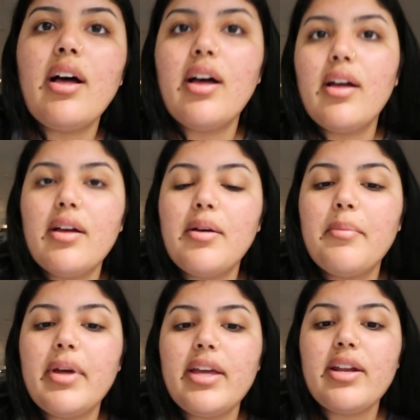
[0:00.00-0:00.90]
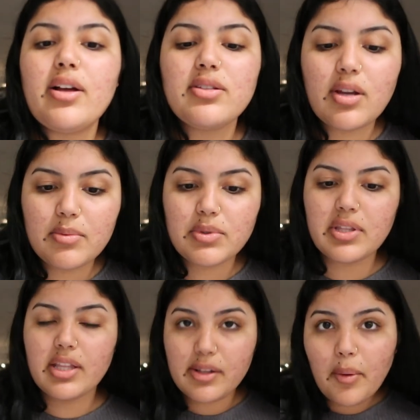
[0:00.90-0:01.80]
Um, it also comes
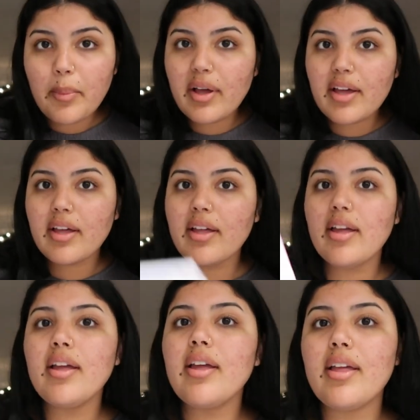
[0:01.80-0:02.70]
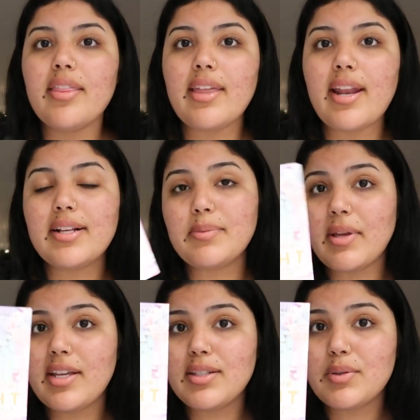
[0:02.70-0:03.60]
with a little book that
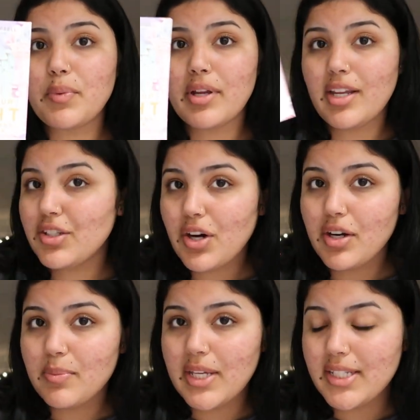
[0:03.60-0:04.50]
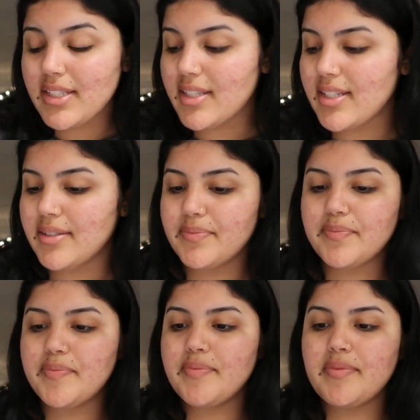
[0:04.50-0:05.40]
explains what each card means,
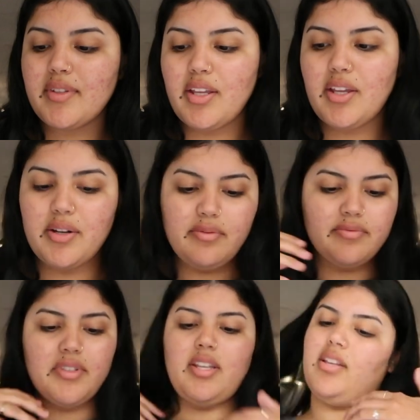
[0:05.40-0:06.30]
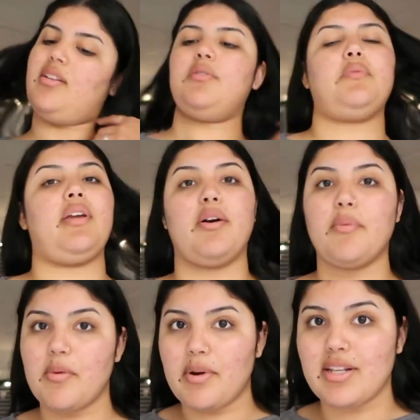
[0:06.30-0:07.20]
you know? So we ain't
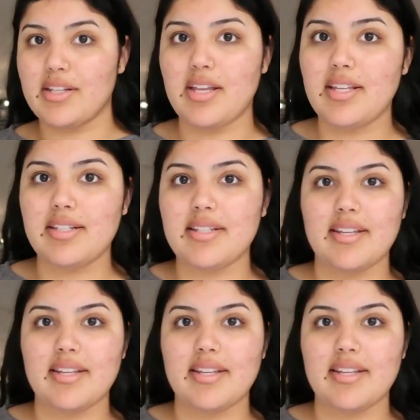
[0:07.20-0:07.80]
gonna memorize all this.